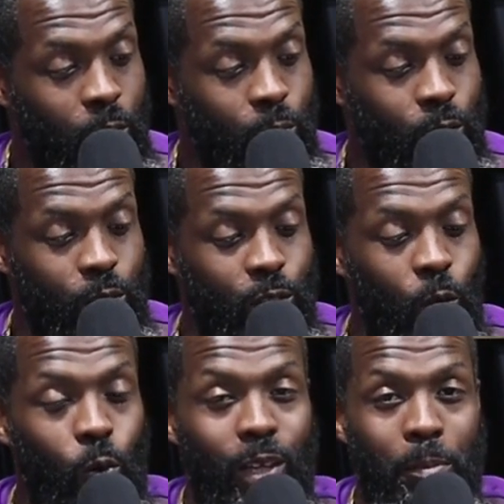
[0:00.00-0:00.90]

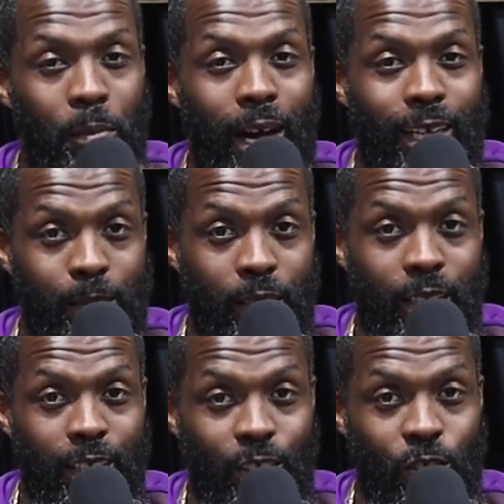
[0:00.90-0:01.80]
soul and body being
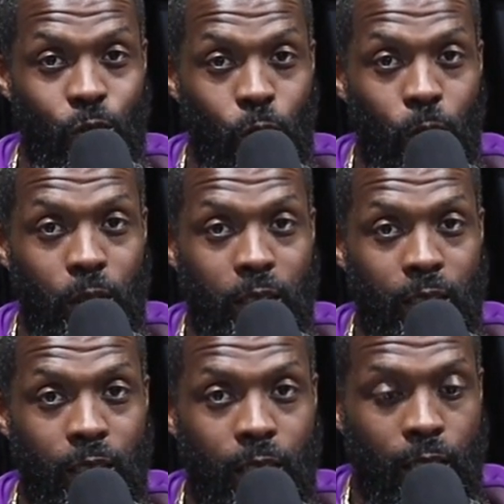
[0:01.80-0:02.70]
destroyed.
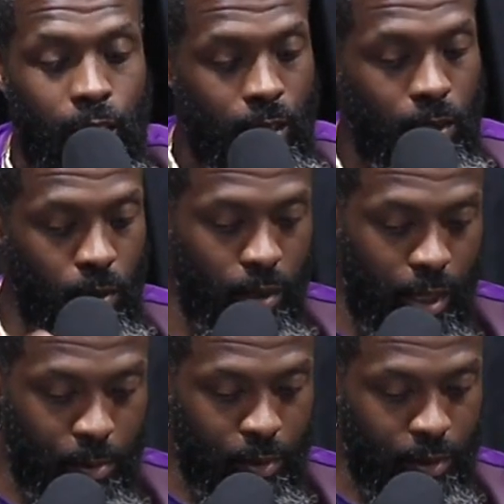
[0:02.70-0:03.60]
Go to
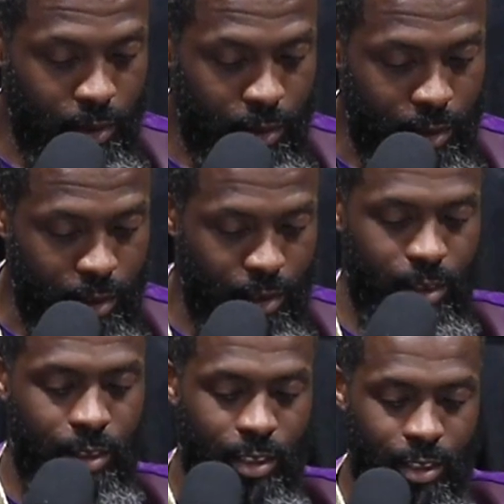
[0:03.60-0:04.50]
Numbers just
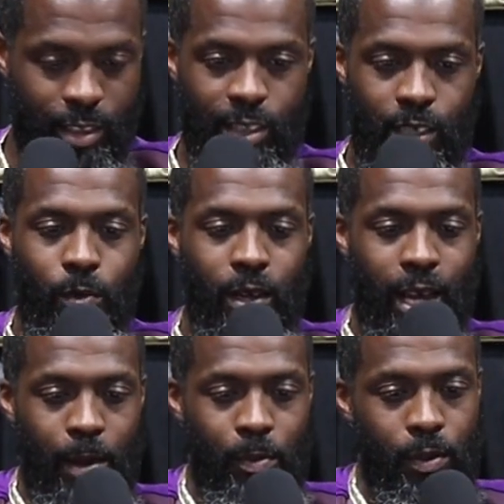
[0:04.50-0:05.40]
to see what happened.